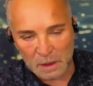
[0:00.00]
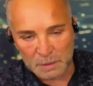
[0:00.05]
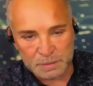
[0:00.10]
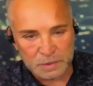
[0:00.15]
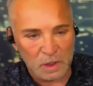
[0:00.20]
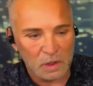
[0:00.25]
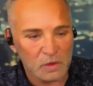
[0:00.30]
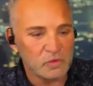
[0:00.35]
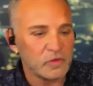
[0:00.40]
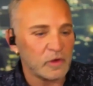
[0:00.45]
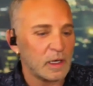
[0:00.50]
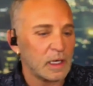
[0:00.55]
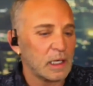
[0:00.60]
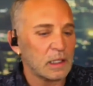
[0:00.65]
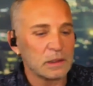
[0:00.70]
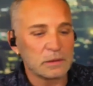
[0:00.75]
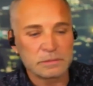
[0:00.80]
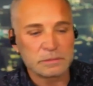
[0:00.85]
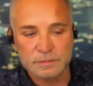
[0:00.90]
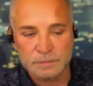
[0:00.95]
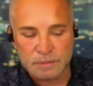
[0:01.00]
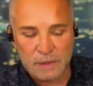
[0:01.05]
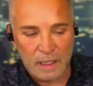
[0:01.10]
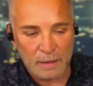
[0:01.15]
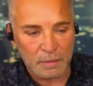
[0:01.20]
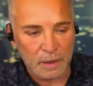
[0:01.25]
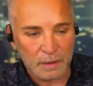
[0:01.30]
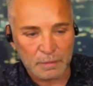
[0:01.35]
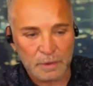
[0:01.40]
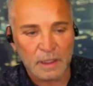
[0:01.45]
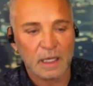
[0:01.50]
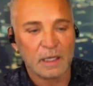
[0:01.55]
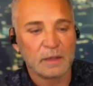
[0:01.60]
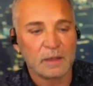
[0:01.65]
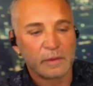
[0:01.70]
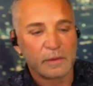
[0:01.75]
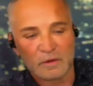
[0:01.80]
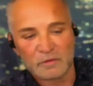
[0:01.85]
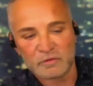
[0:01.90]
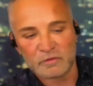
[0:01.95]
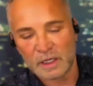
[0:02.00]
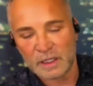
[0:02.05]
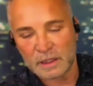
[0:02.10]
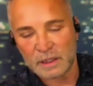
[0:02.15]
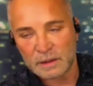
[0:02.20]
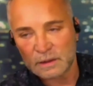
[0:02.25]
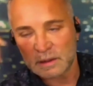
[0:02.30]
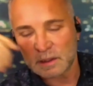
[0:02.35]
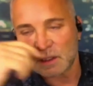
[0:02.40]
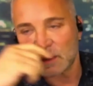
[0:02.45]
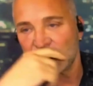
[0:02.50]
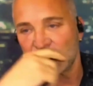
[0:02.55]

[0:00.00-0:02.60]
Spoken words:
profile, blah, blah, blah. We're invited.